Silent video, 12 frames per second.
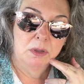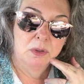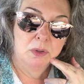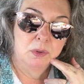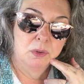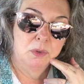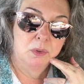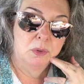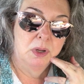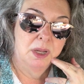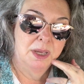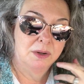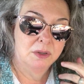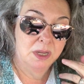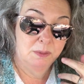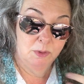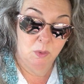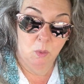new
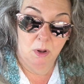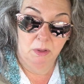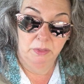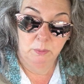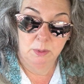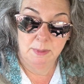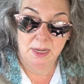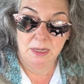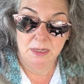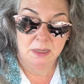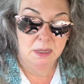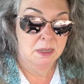entertainment wall that we made.